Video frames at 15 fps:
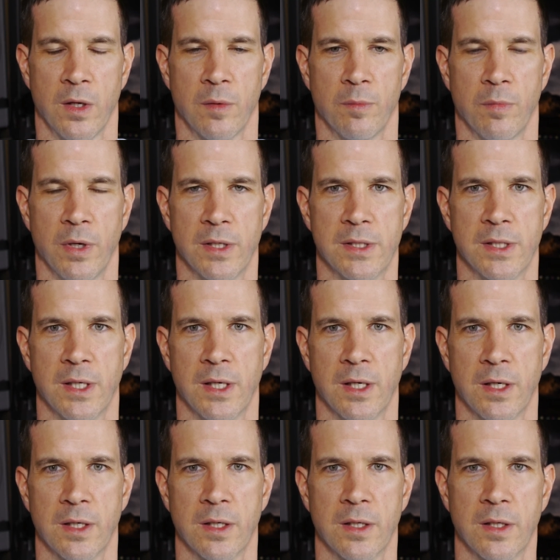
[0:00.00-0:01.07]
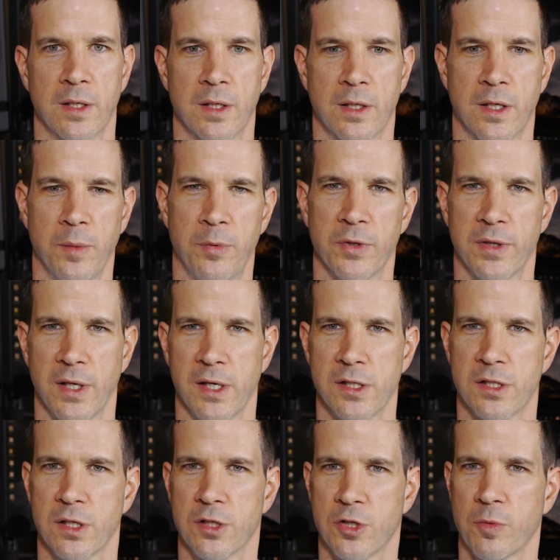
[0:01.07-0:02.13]
But a couple of
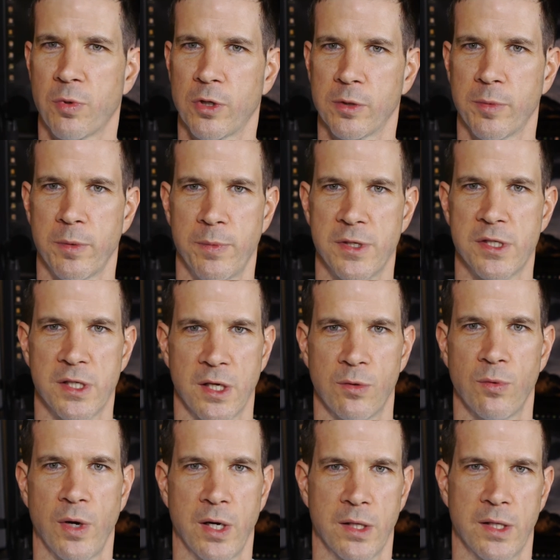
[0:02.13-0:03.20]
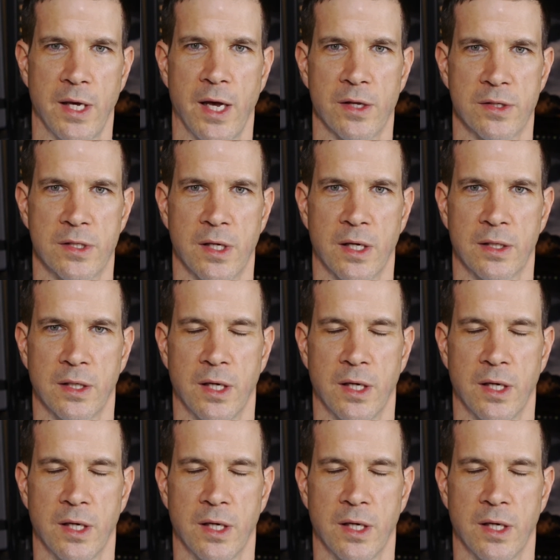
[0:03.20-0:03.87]
things should probably be said right at the outset.